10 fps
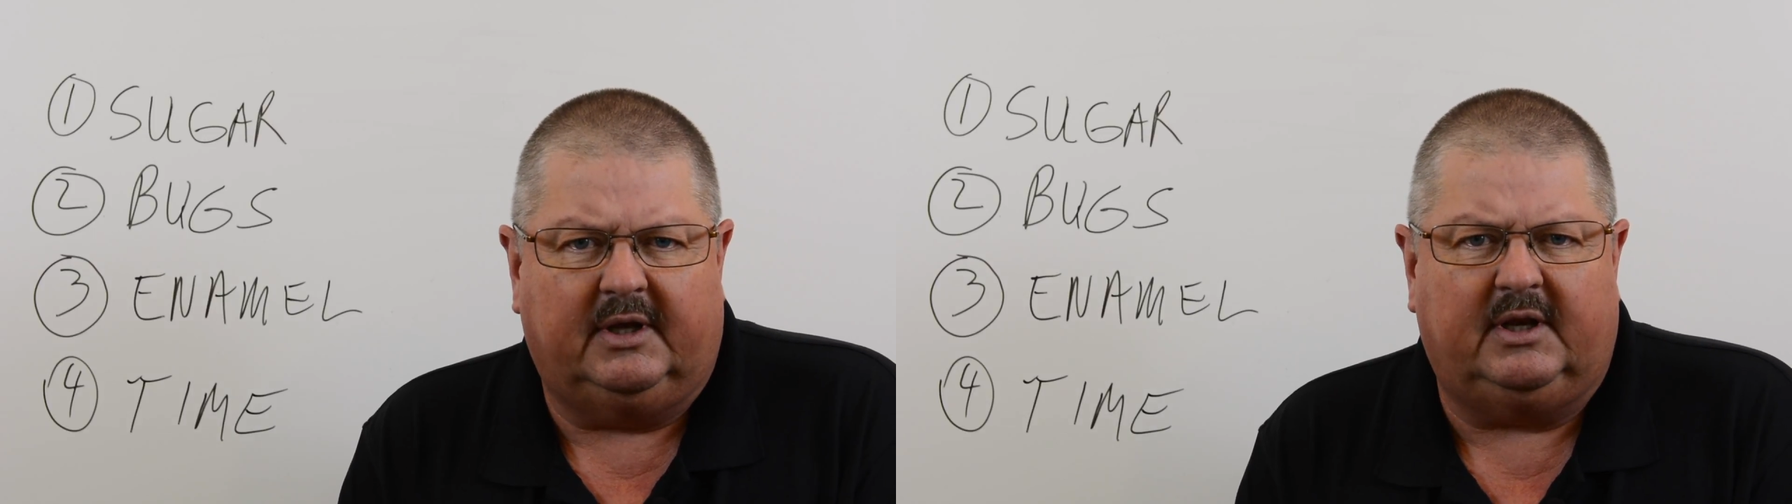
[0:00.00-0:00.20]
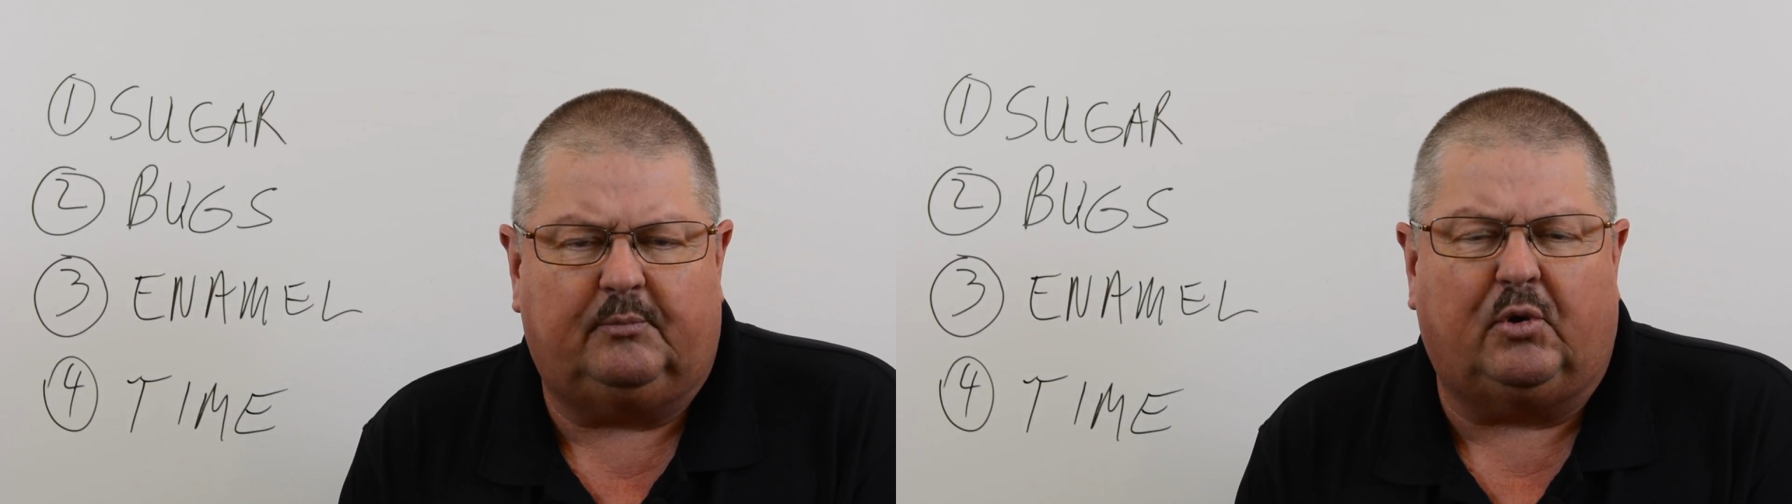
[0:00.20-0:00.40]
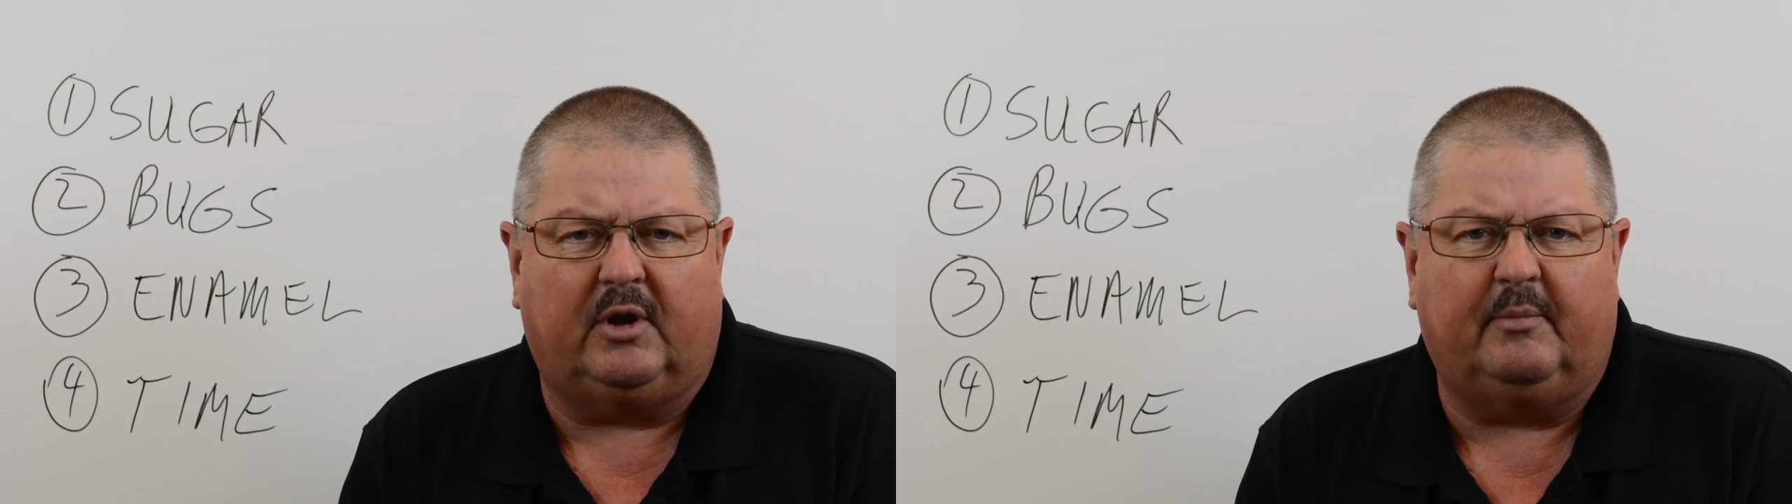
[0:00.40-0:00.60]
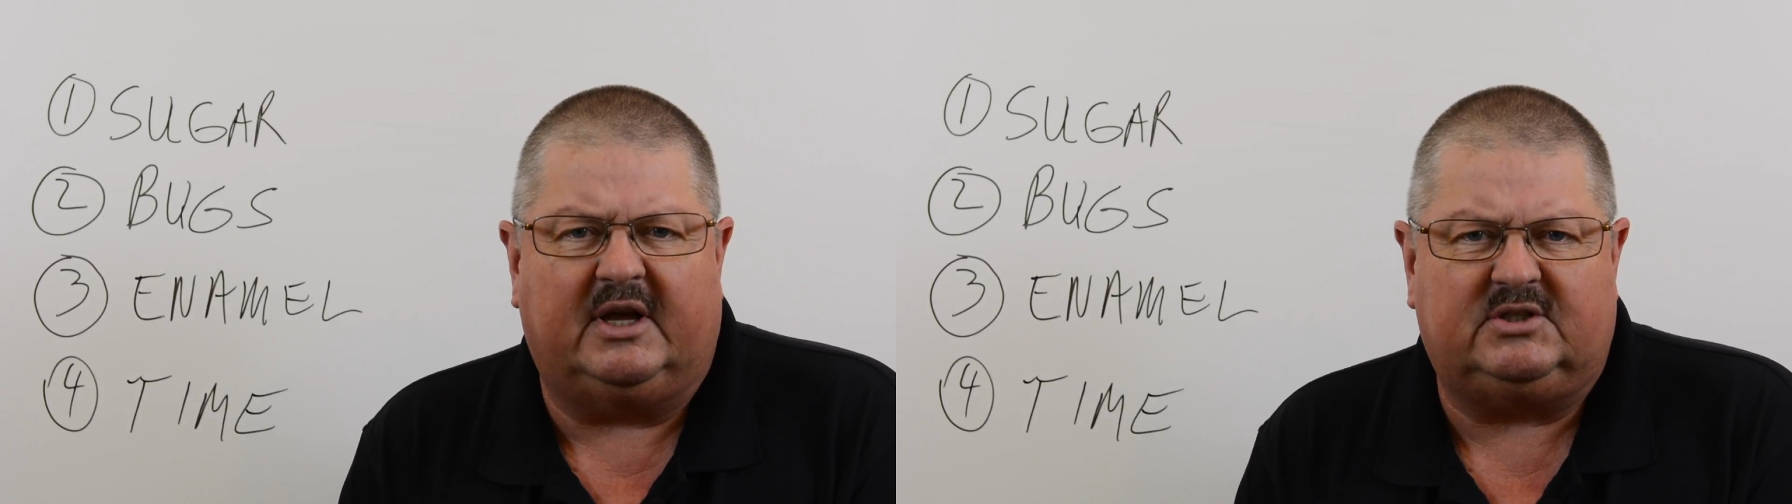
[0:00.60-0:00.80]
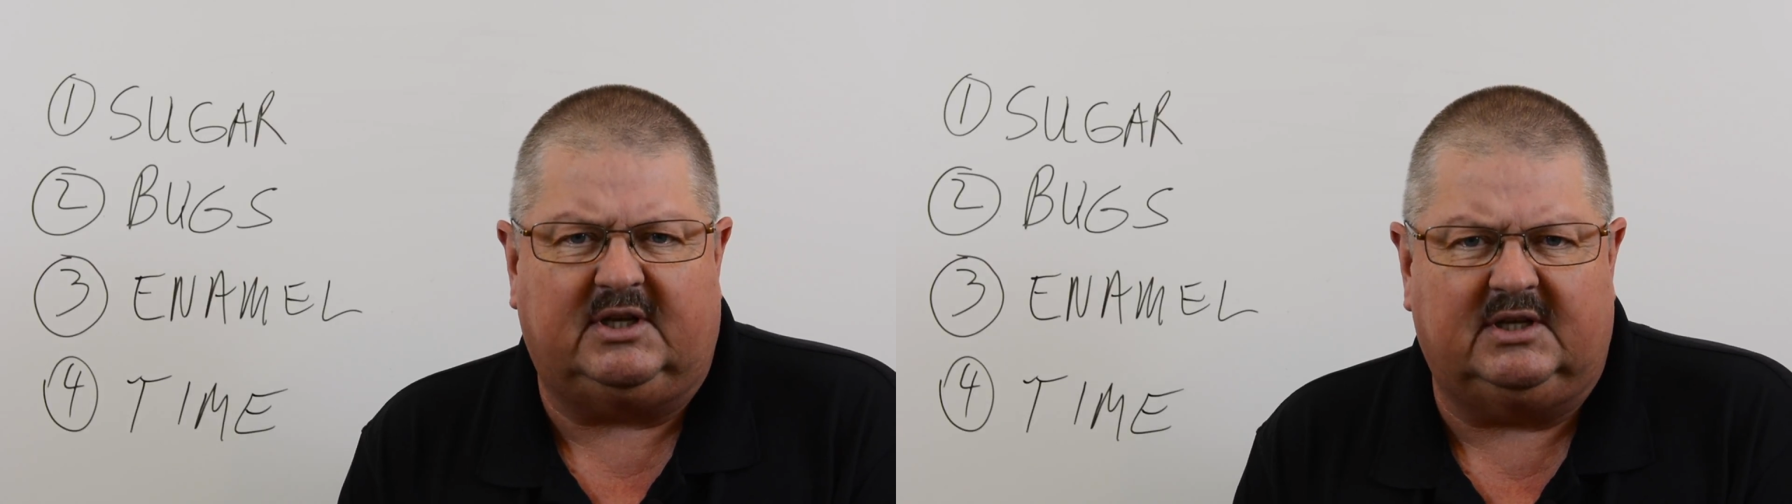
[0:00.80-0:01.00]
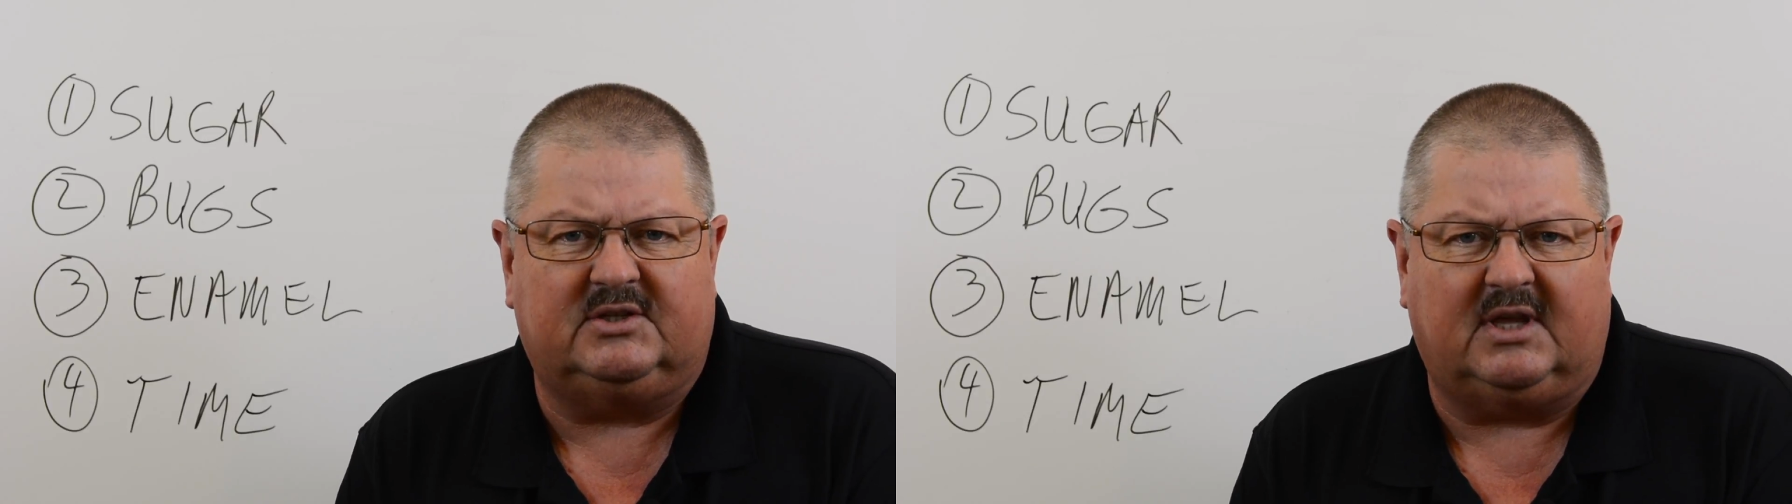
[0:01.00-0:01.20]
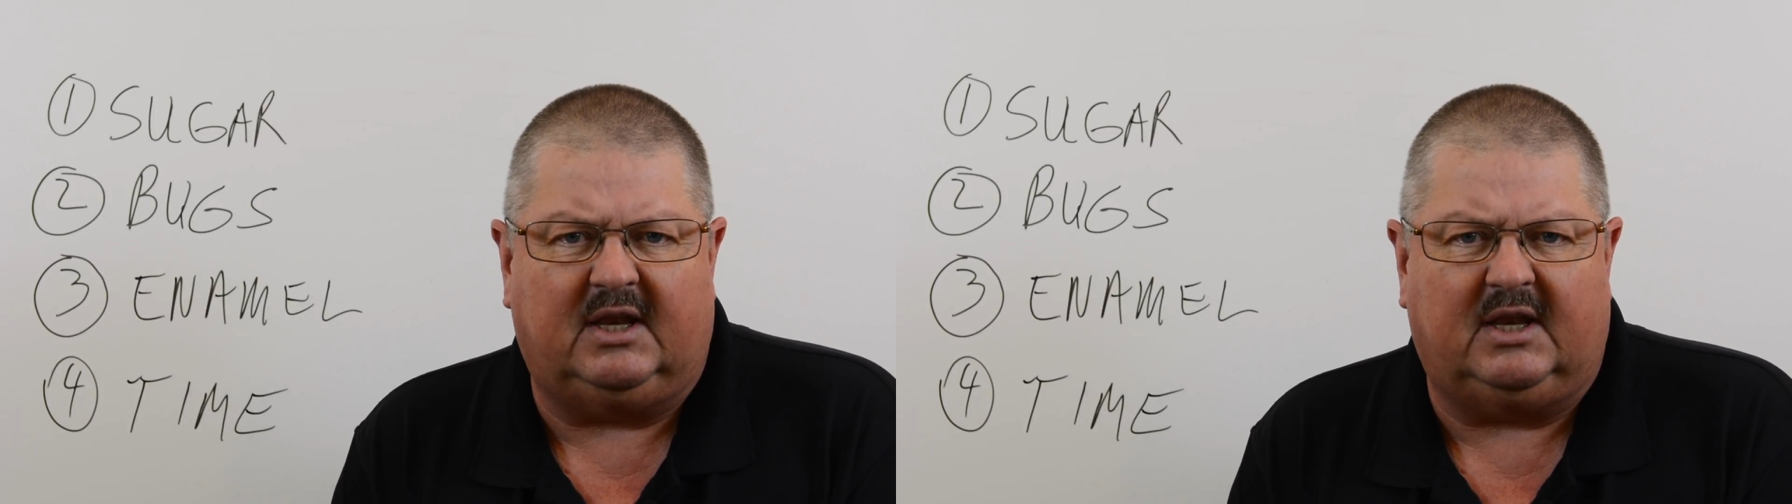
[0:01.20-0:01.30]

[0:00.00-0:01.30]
and it pretty much is